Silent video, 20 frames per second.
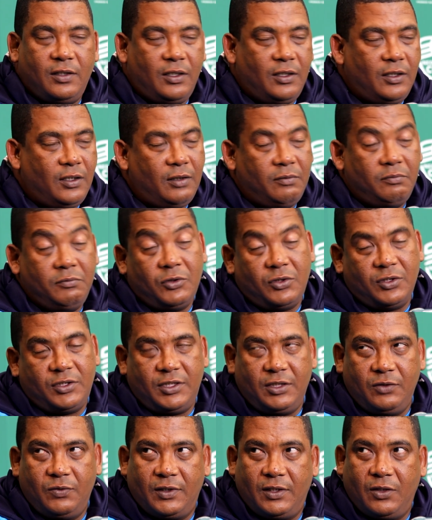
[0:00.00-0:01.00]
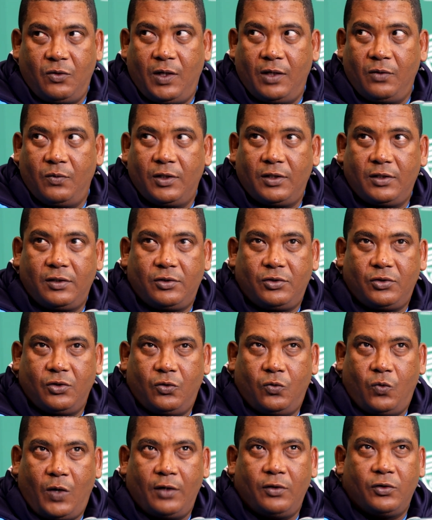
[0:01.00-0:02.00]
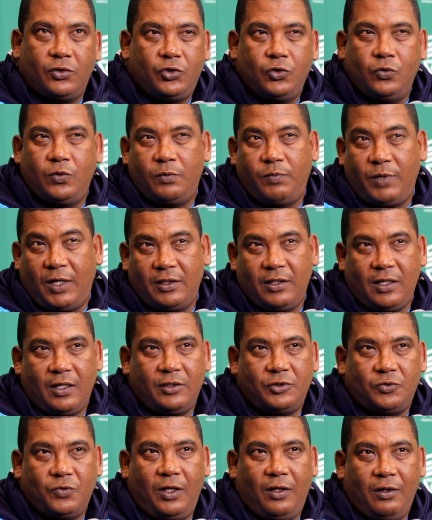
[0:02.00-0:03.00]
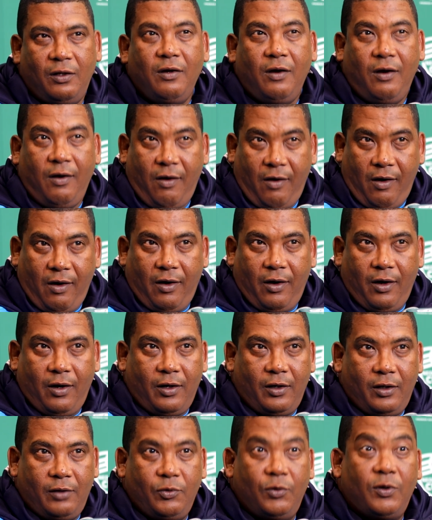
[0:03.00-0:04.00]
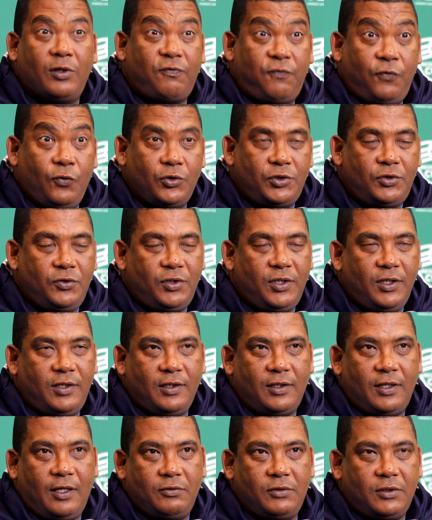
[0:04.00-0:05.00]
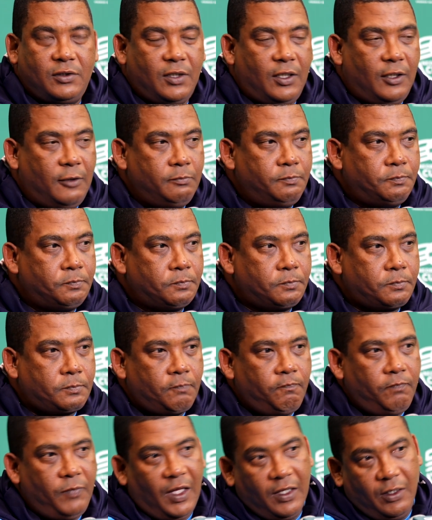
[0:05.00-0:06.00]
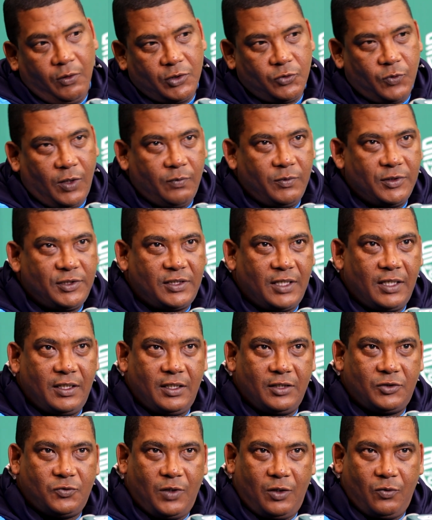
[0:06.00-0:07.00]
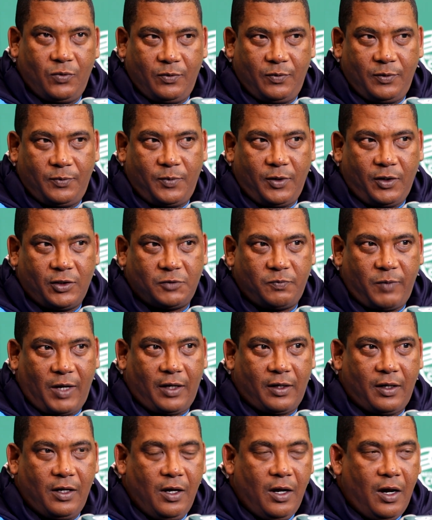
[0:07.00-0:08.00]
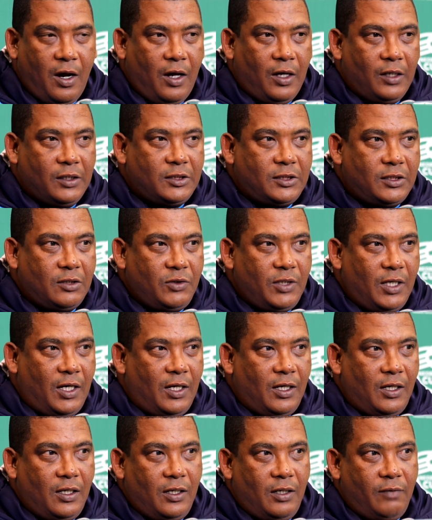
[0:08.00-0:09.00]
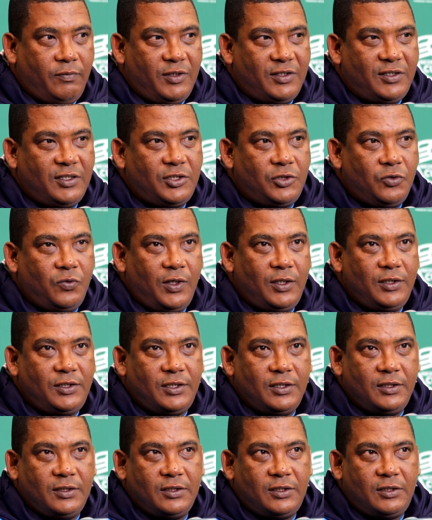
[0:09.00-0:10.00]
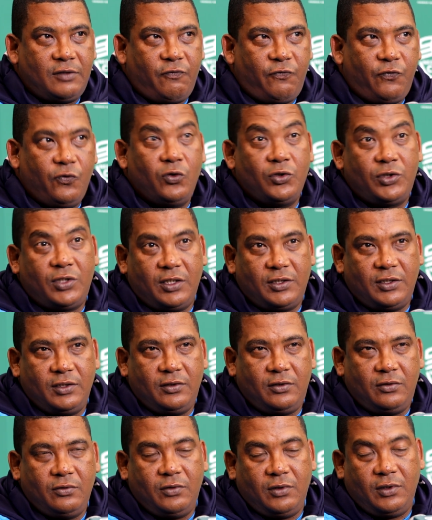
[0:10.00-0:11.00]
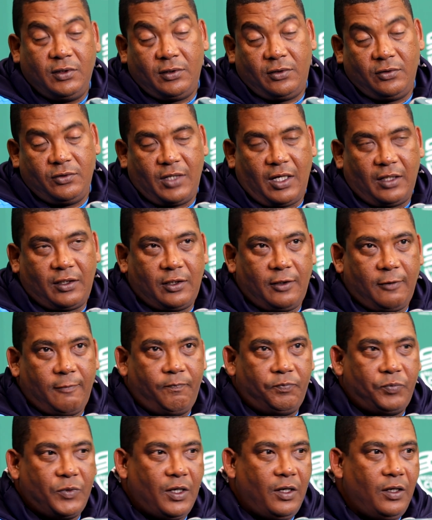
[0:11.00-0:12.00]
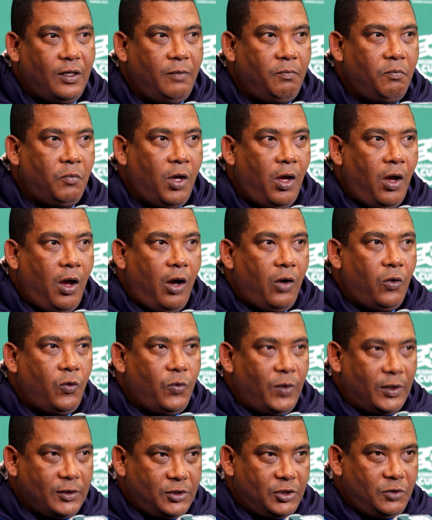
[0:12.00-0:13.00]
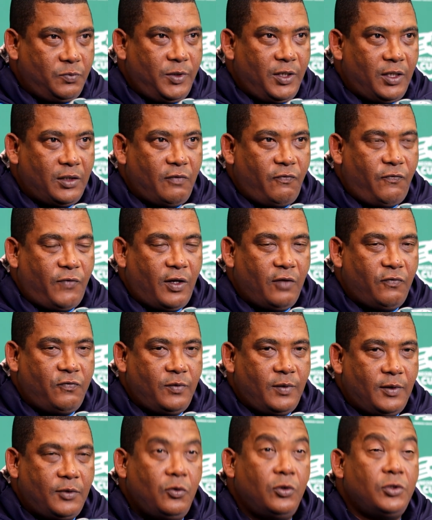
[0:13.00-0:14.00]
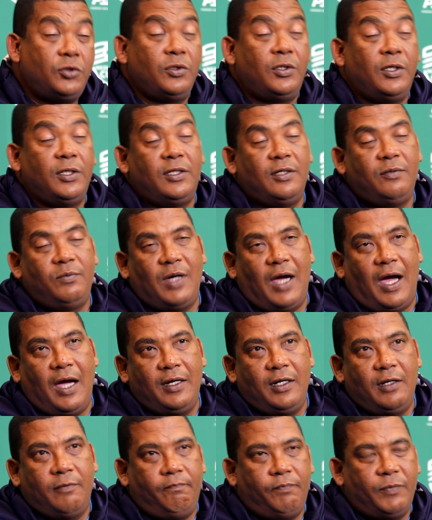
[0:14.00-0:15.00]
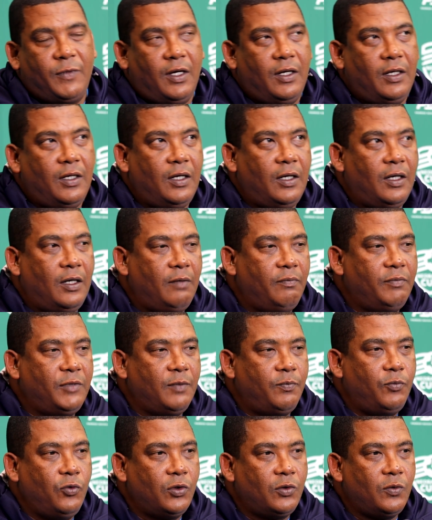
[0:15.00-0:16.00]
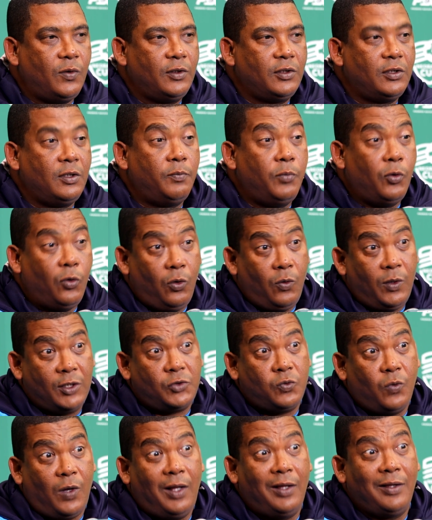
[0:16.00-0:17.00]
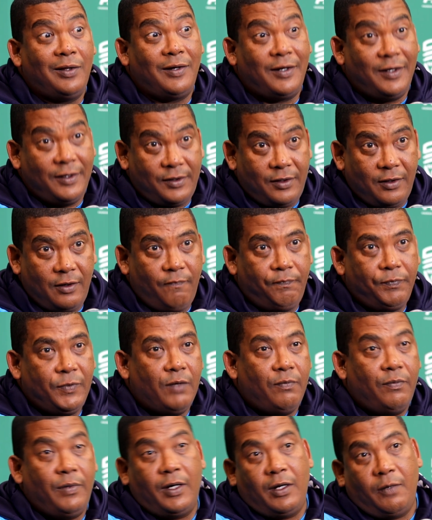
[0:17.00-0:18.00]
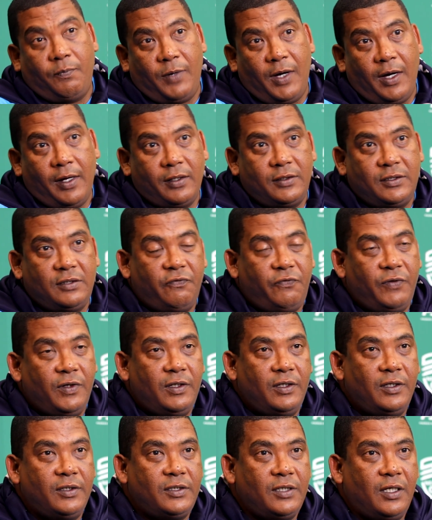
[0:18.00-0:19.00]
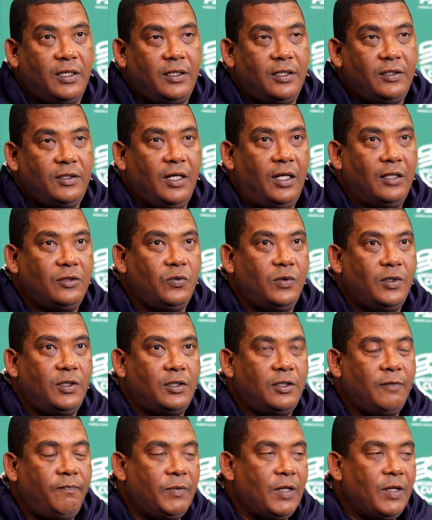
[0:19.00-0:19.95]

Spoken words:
You could see with the one or two with Badra as well. He was forced to kick it out. And there was one mistake as well, where we passed back. So yeah, the situations forced us into that. We wanted to be on the front foot, but also getting behind him. The ball was well read by the Pirates defenders, and they dealt with it.